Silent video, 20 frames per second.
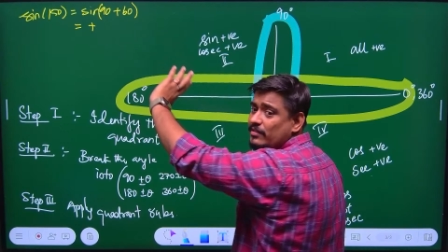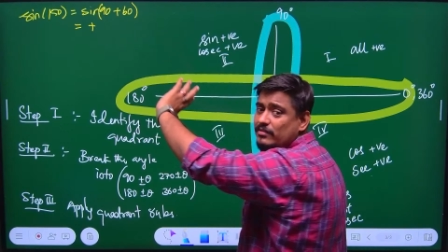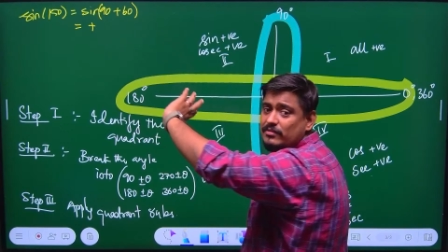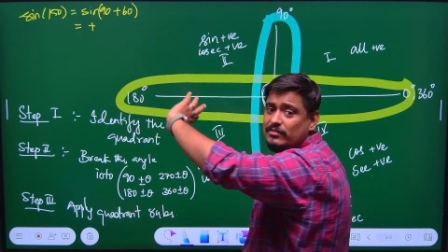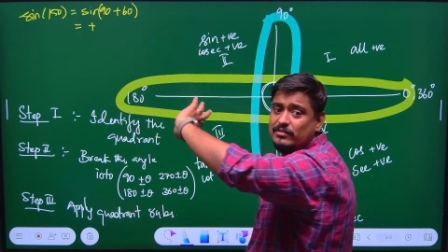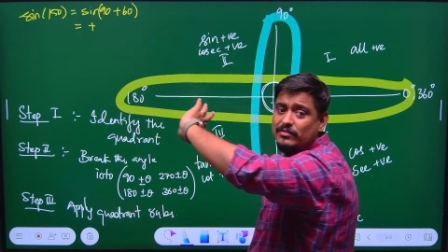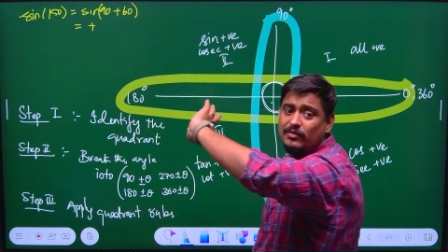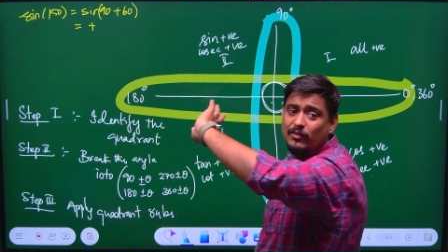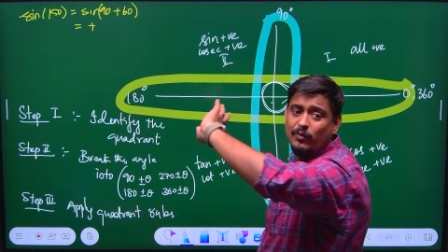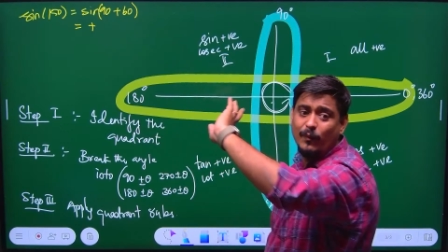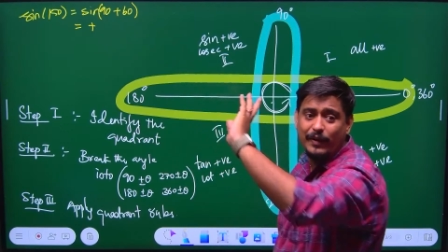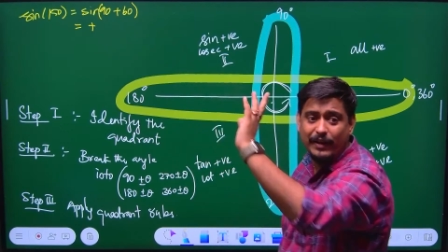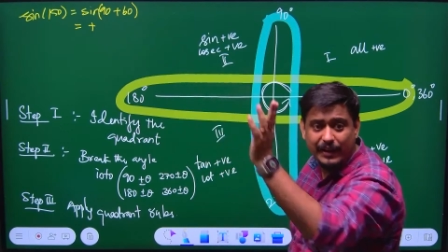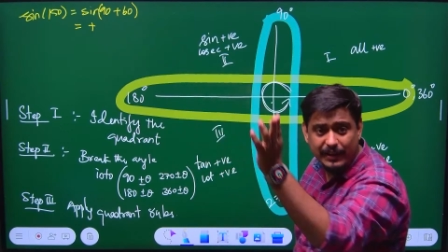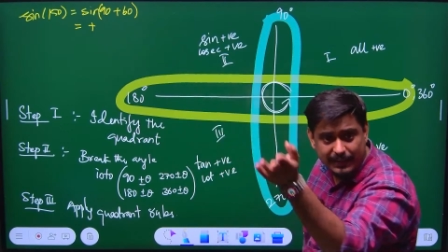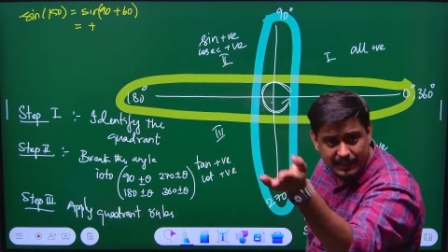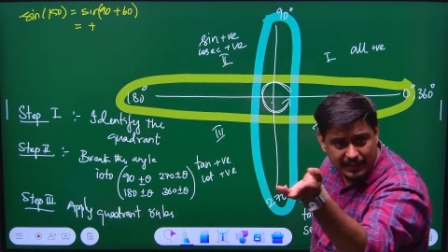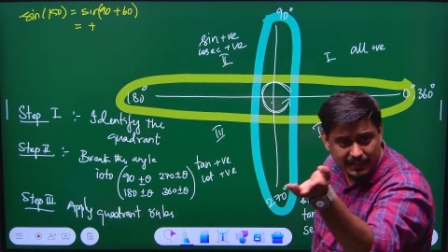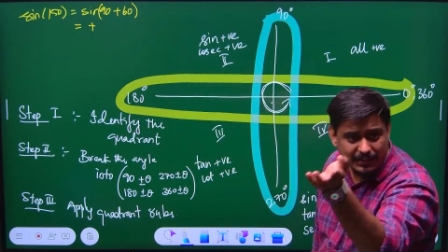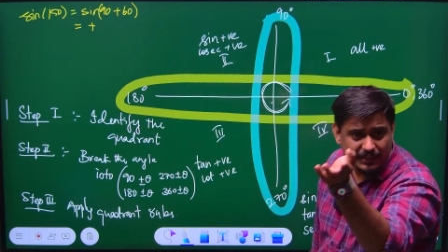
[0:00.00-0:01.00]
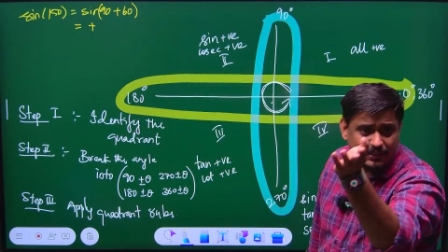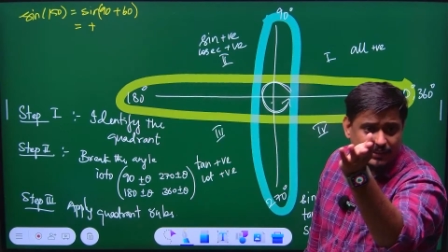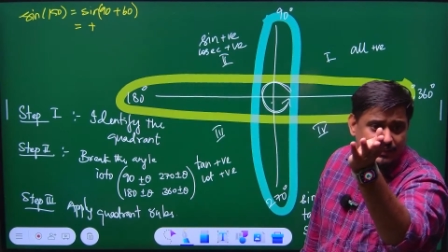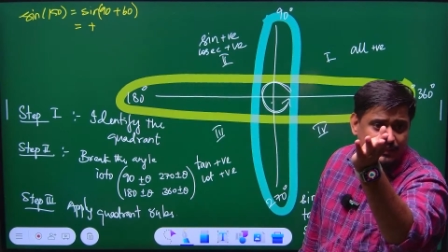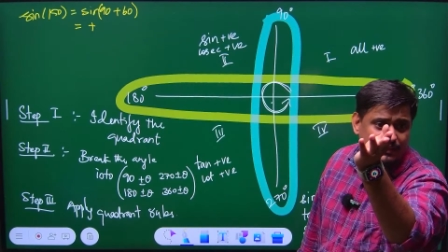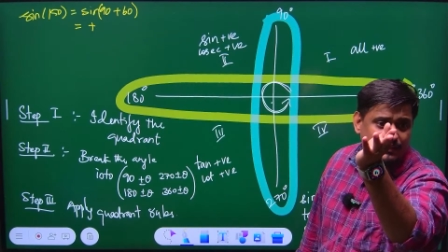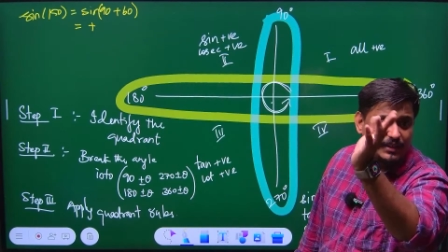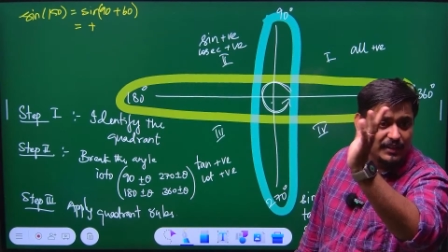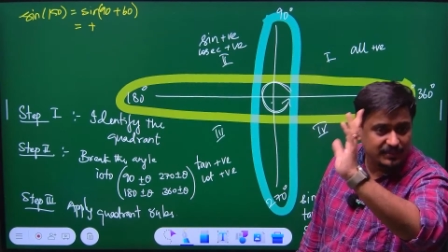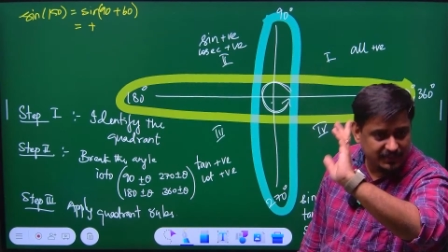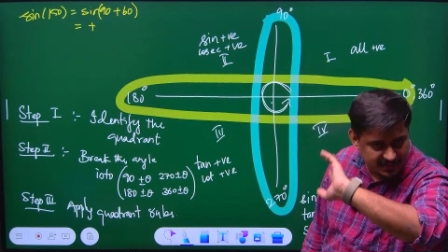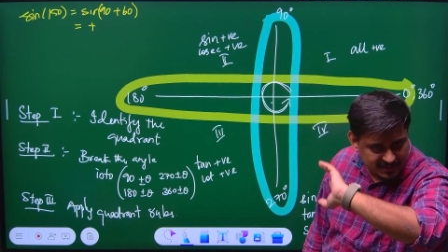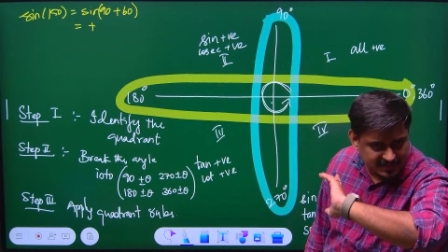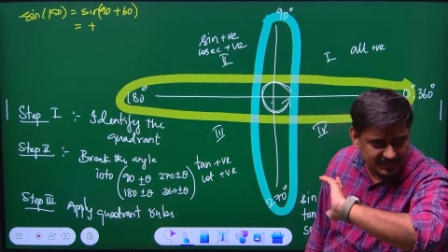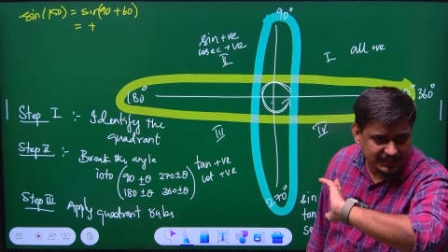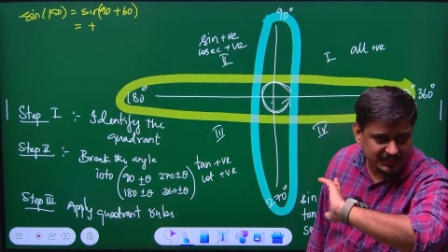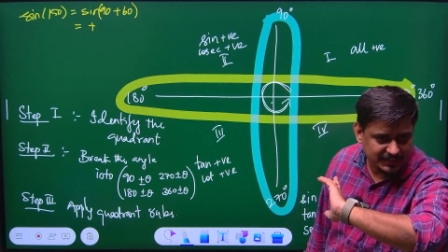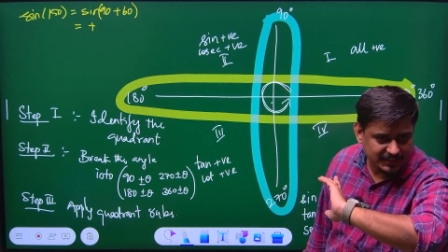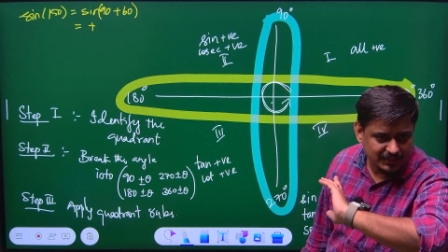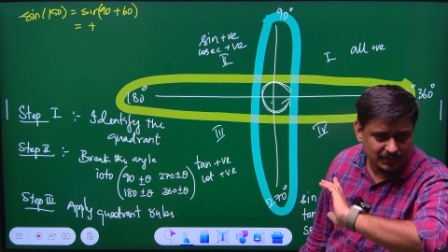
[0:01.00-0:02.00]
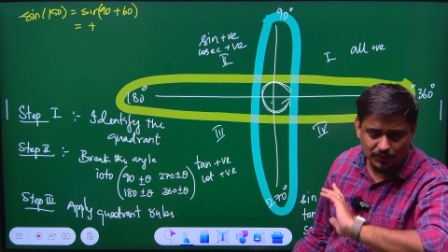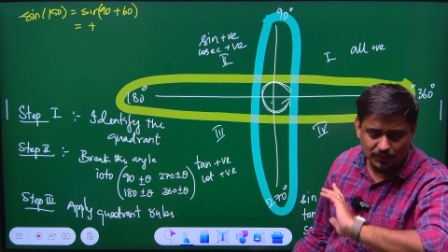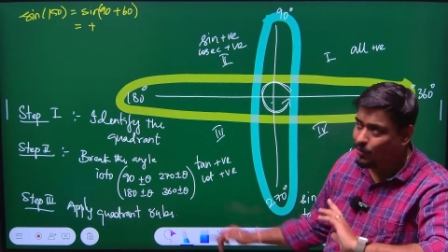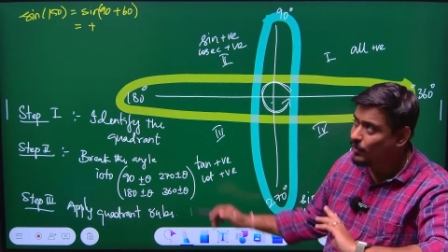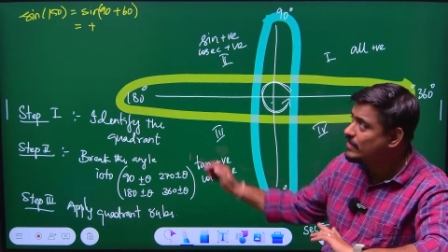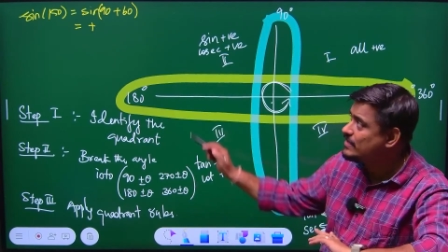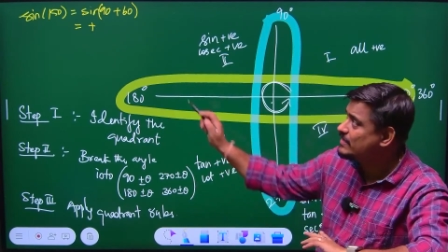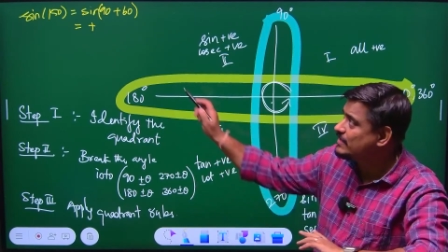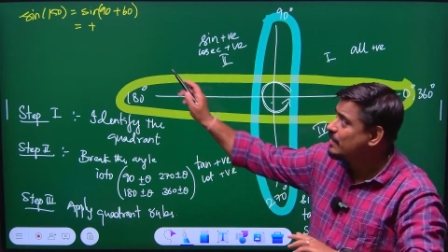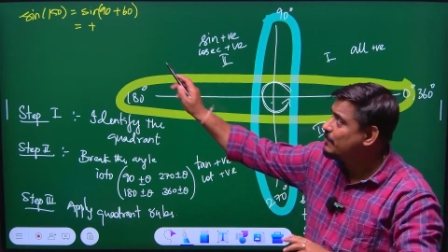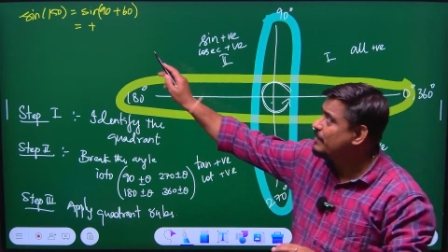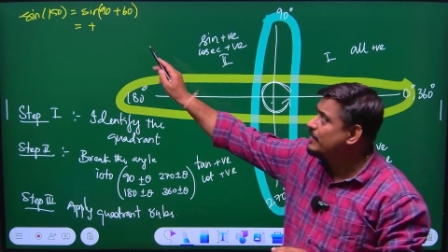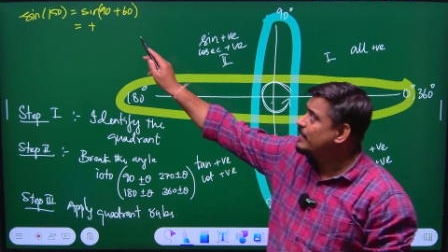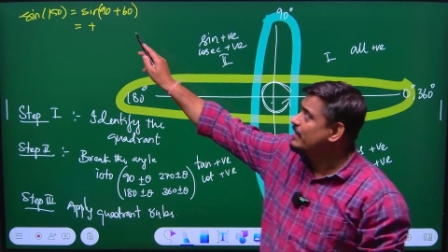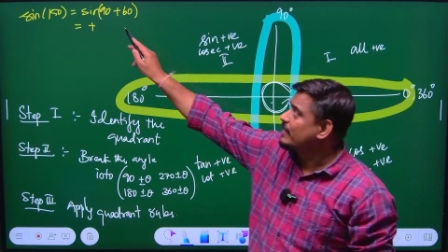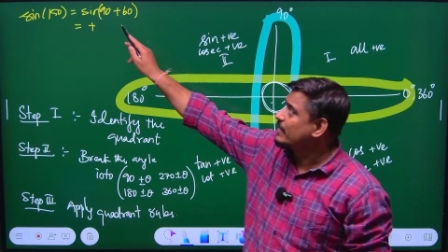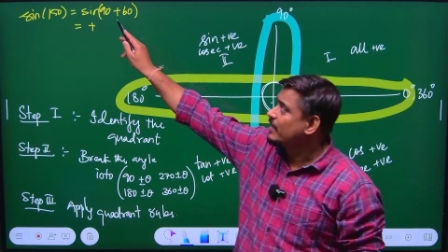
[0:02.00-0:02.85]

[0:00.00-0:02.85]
180, 360. So what is coming here?